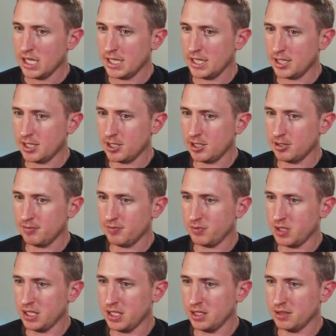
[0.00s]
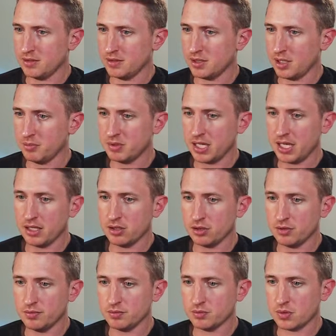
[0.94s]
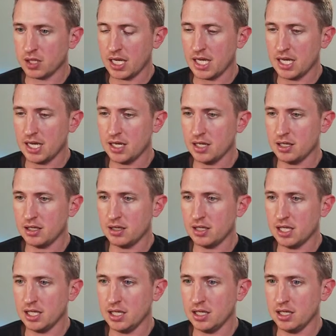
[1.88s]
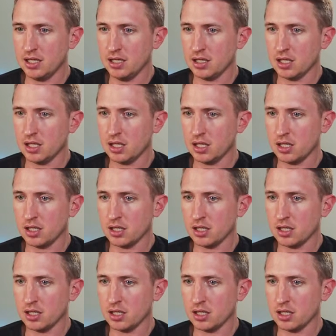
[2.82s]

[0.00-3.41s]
the subtitle and the